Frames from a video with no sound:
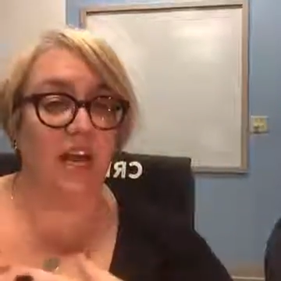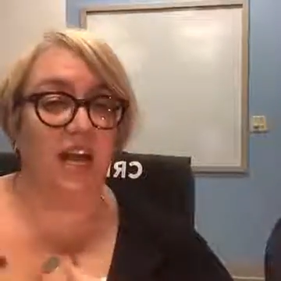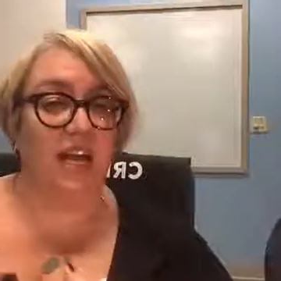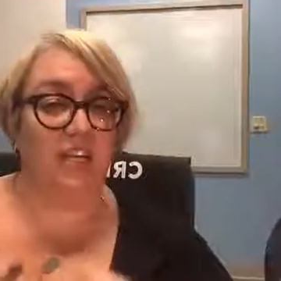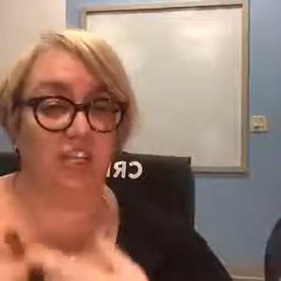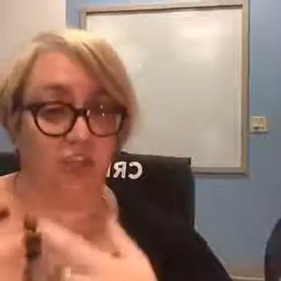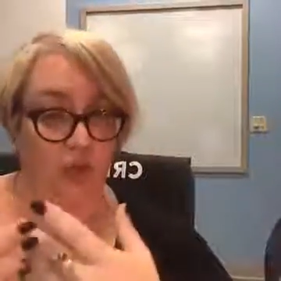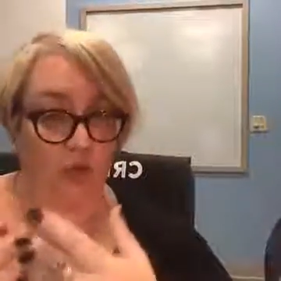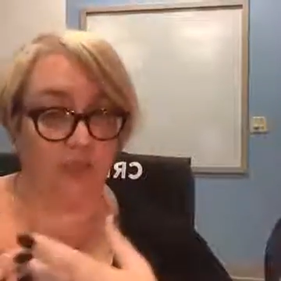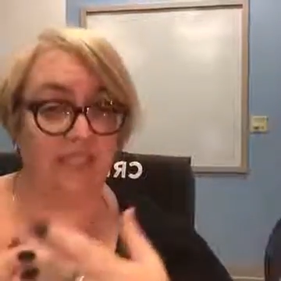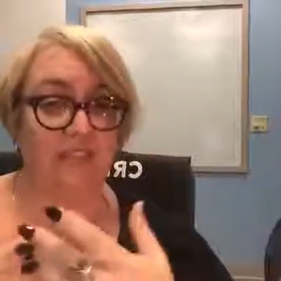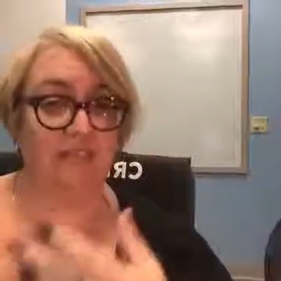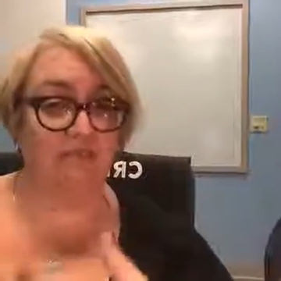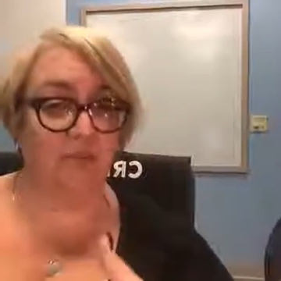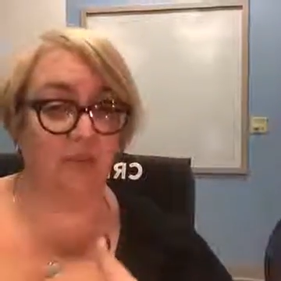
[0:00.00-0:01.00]
choice and
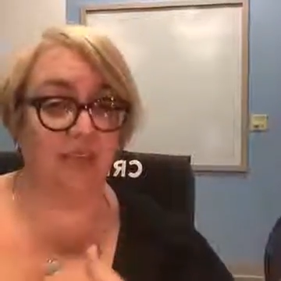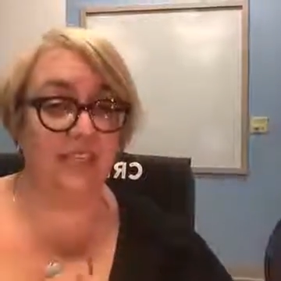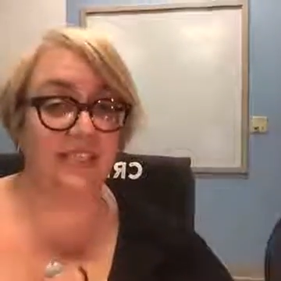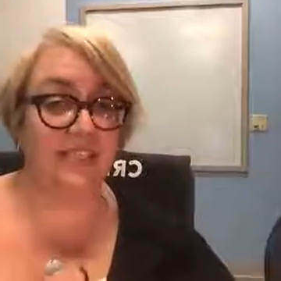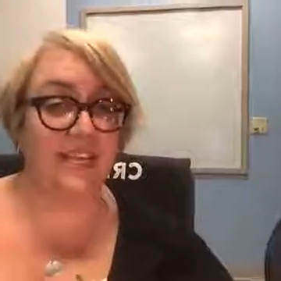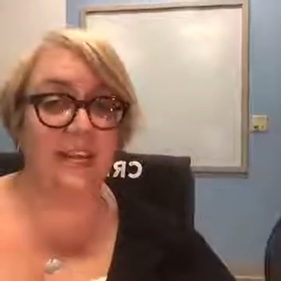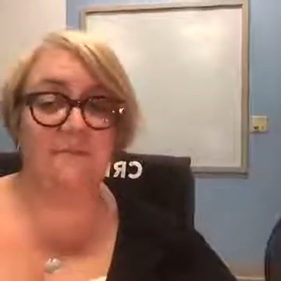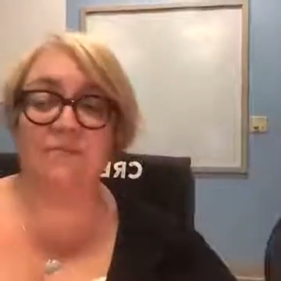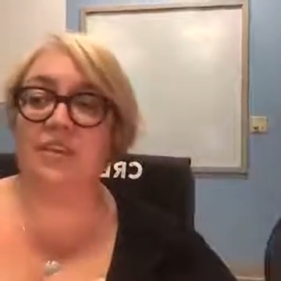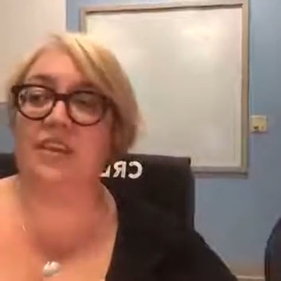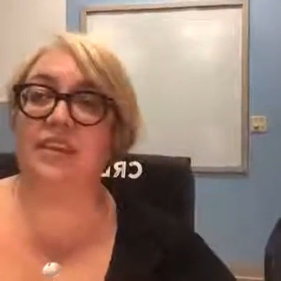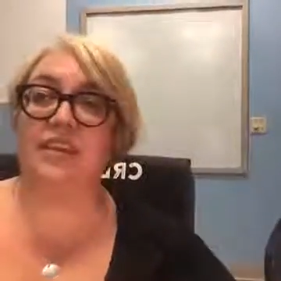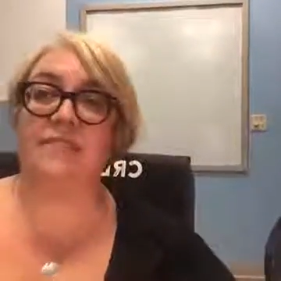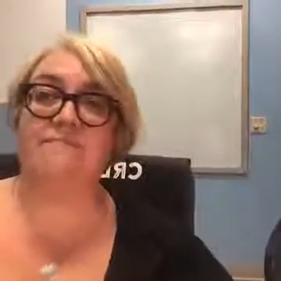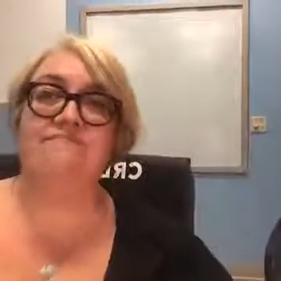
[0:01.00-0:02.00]
voice,
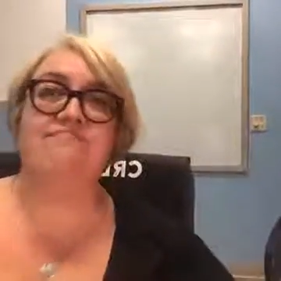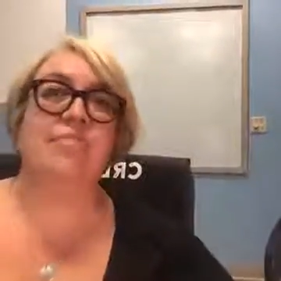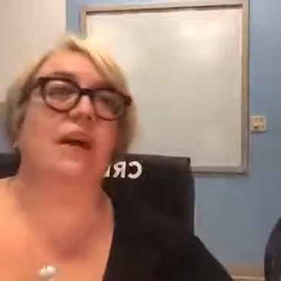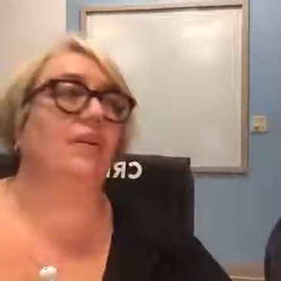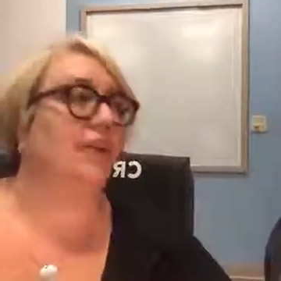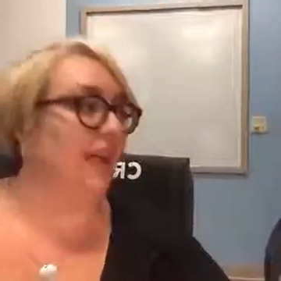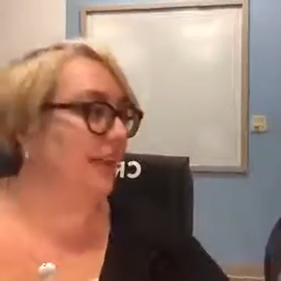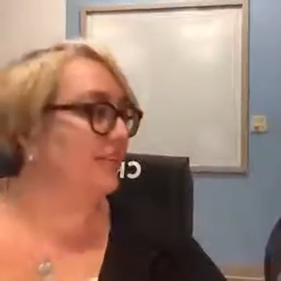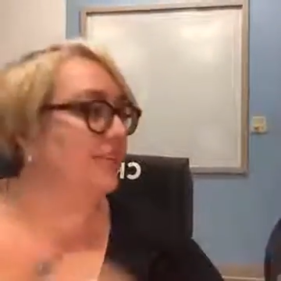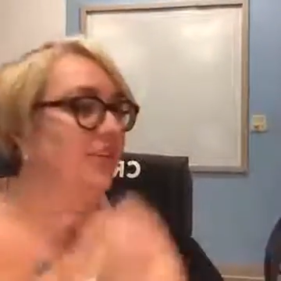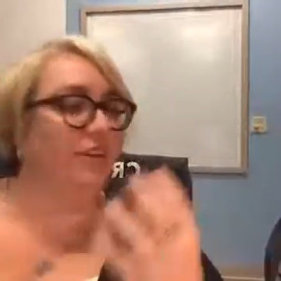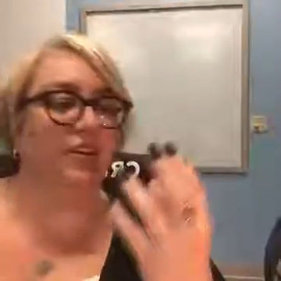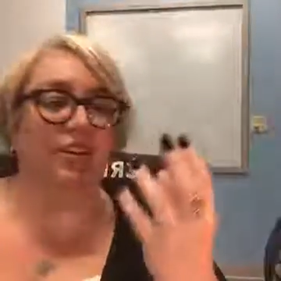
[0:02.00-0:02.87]
okay, so you're